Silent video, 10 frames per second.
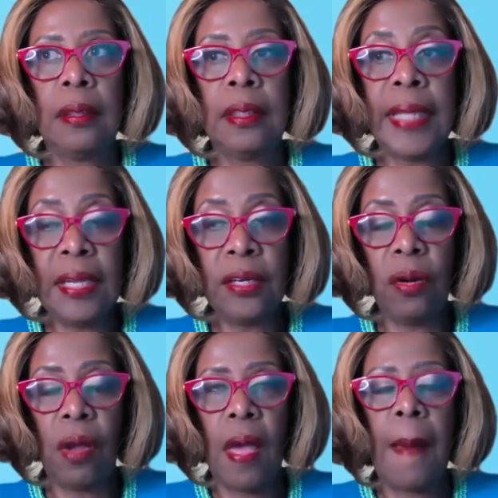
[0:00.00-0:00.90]

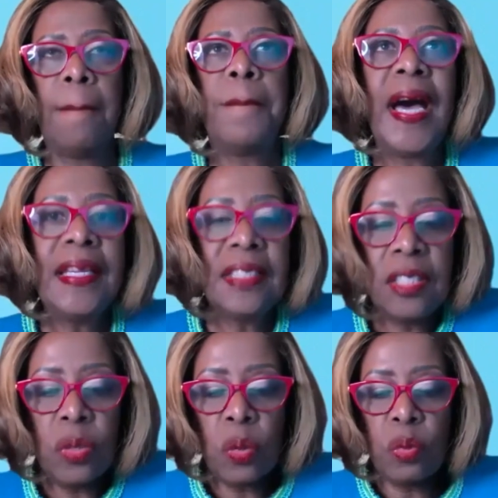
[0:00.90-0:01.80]
later, but
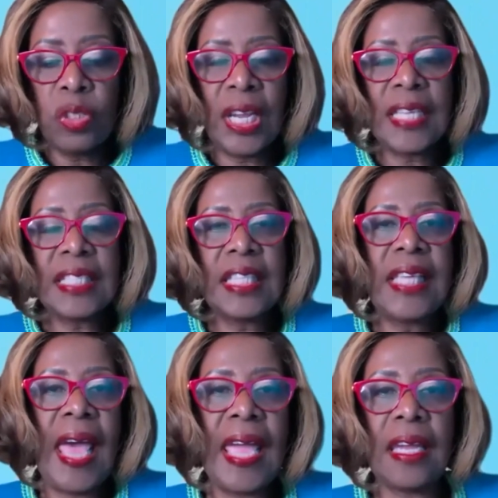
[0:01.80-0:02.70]
to just
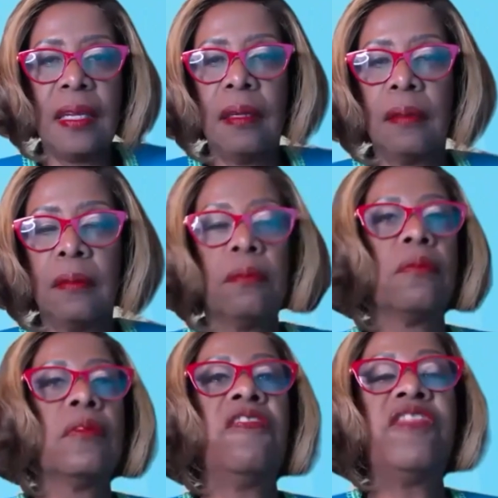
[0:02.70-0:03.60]
thank
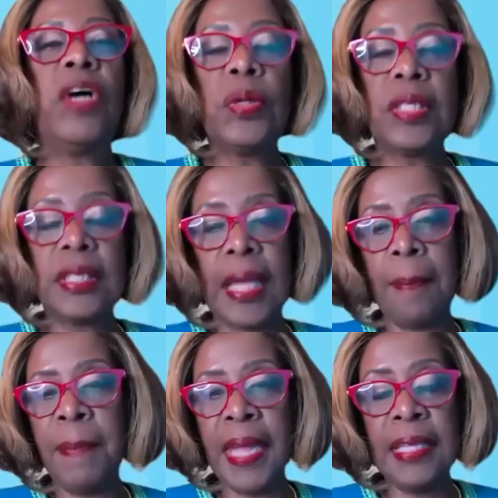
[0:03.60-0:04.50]
the folks that
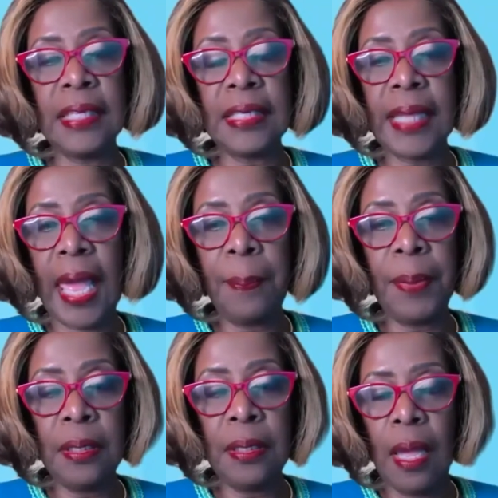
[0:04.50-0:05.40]
made this
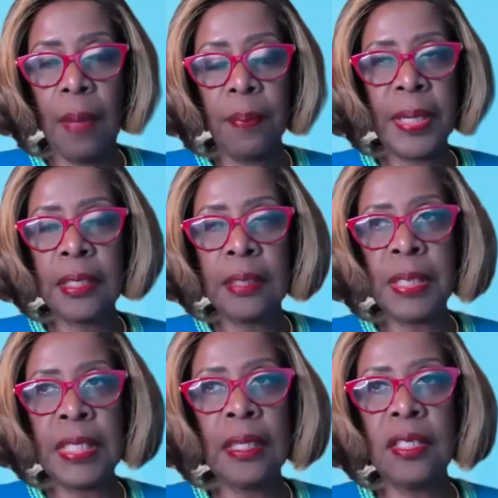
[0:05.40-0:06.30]
happen,
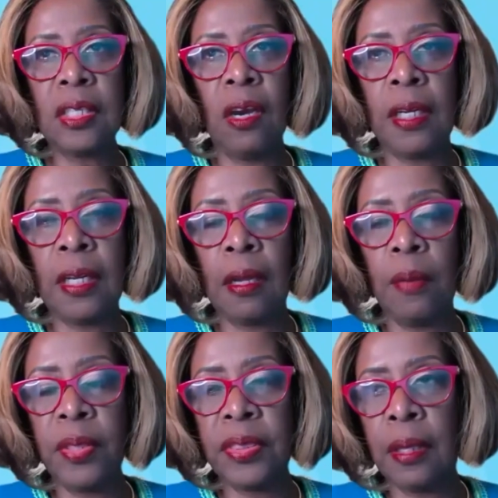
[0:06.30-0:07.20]
particularly starting
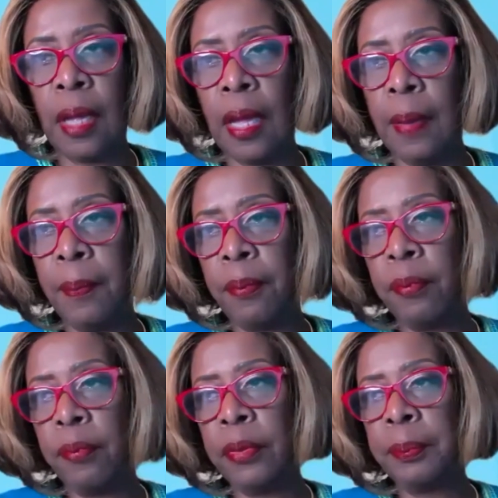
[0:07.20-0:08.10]
with the
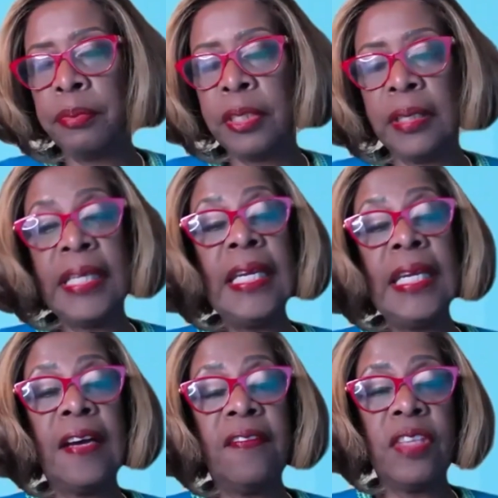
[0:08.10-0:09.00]
lead
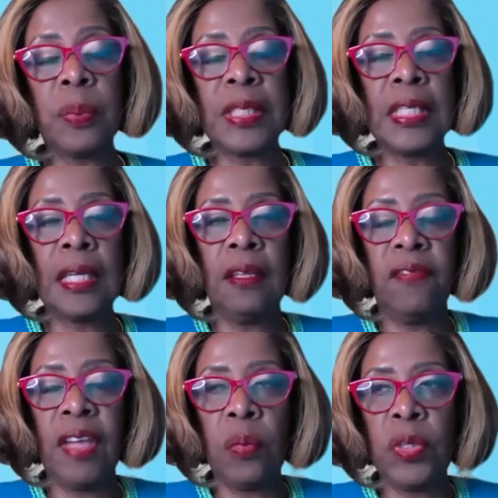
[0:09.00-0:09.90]
of this particular
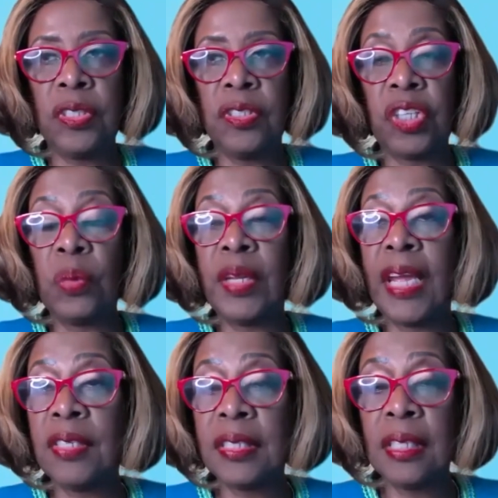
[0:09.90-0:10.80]
event, which is Joan
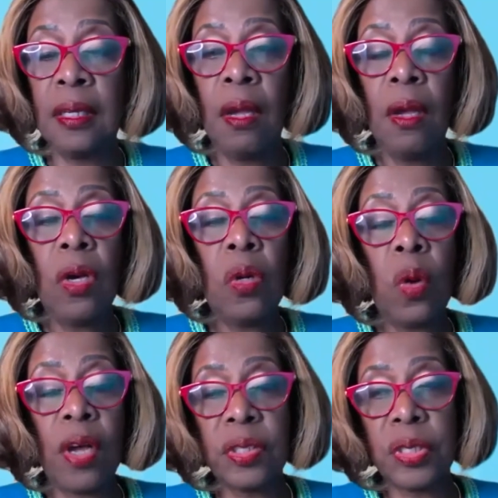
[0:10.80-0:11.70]
Hairston, who
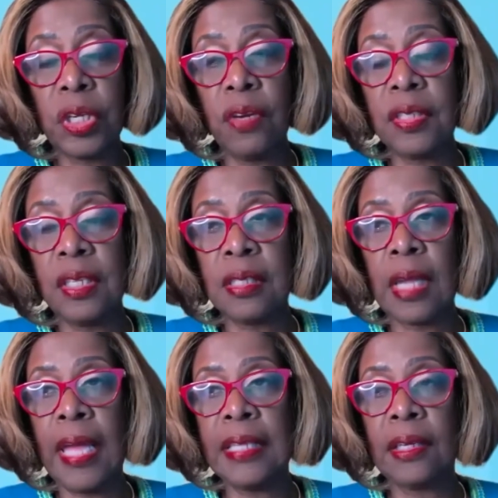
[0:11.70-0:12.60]
also serves
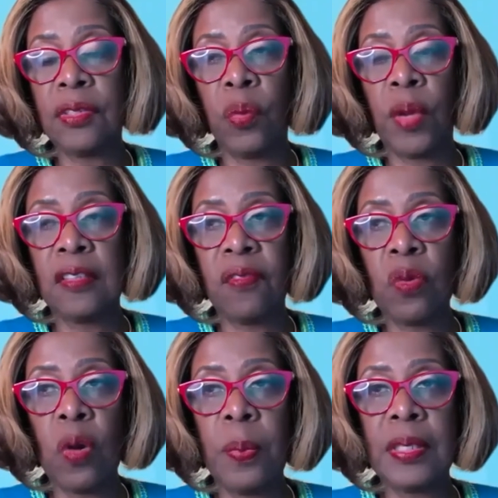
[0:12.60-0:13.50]
as our Director of
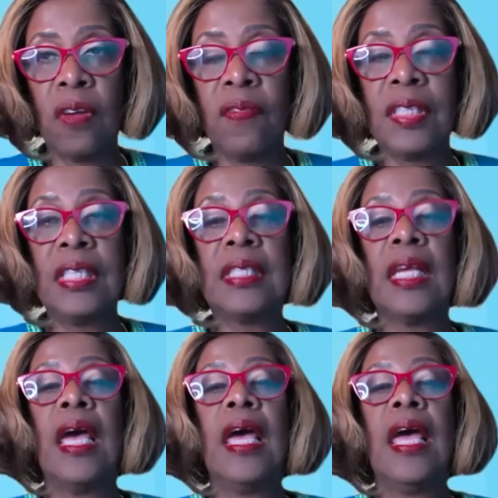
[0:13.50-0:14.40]
Corporate Services,
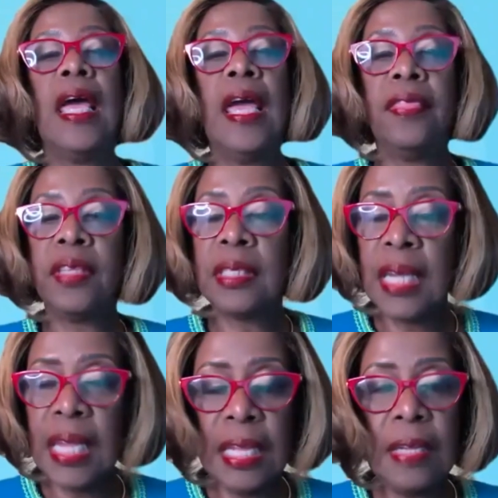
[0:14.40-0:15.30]
and the
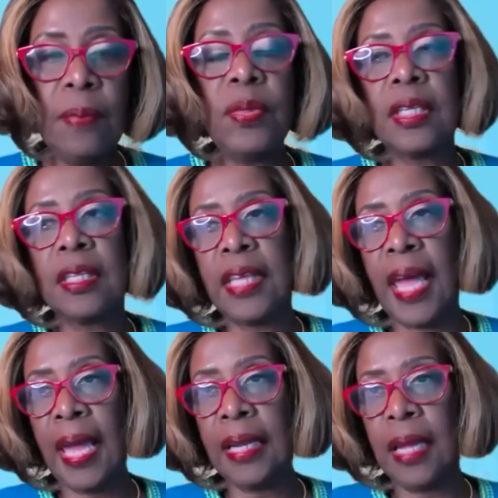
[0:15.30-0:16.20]
teams
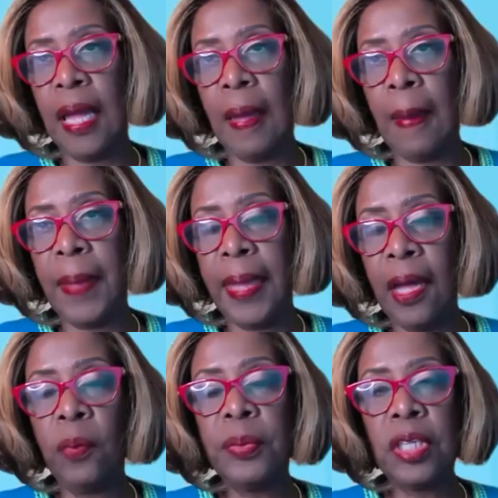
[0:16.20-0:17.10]
that
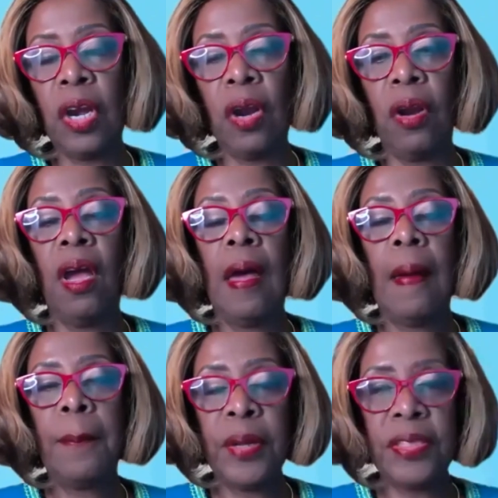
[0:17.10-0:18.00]
helped her
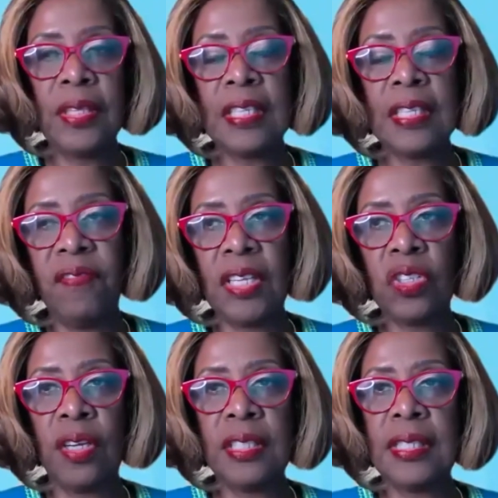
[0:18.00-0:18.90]
put this event
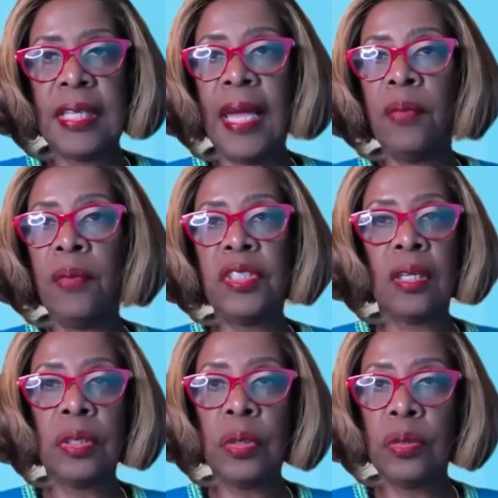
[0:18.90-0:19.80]
on today, which
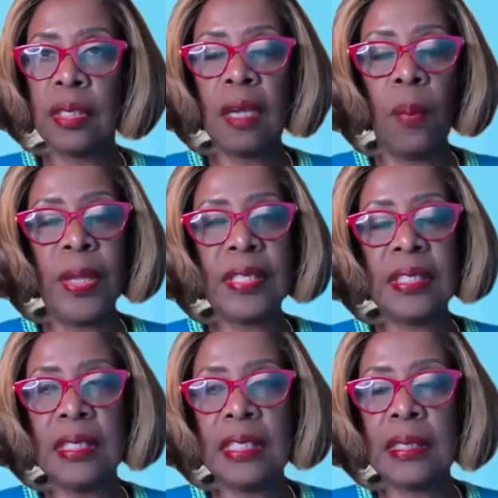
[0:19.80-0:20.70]
include the
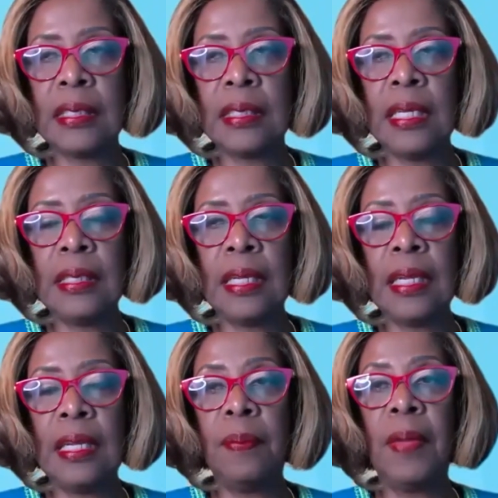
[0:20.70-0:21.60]
CRMSDC
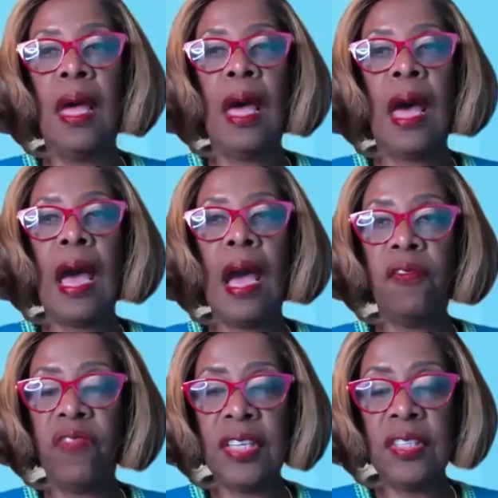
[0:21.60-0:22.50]
team, our
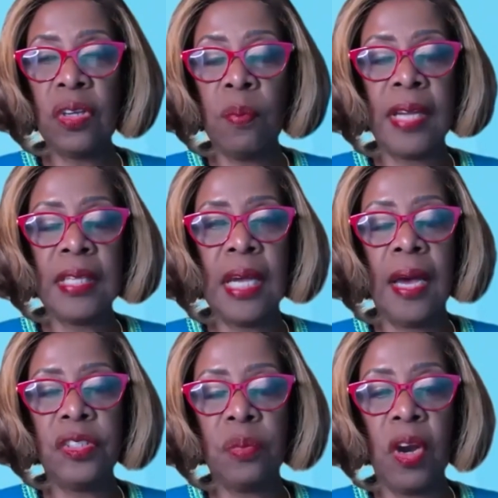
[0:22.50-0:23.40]
vendor,
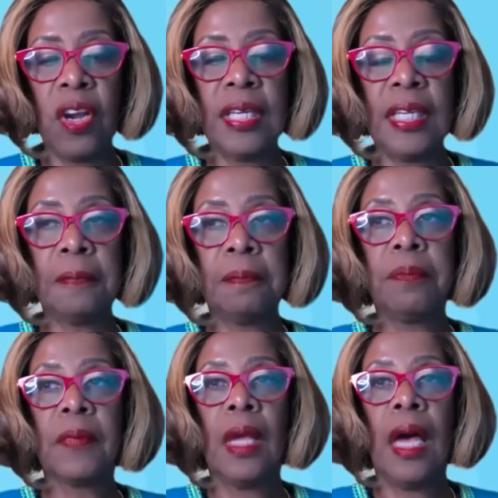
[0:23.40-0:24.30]
Montage Marketing,
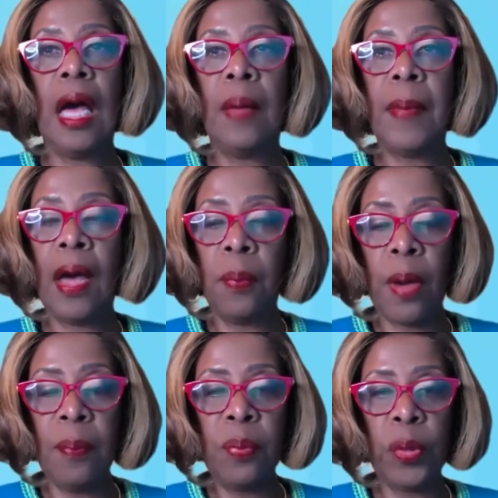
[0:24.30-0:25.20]

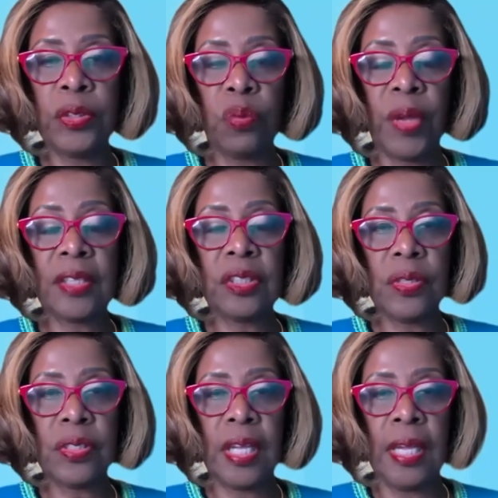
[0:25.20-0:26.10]
our board of
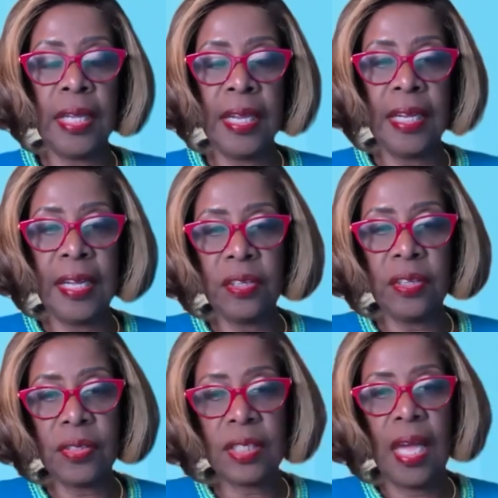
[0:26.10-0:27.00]
directors, and others.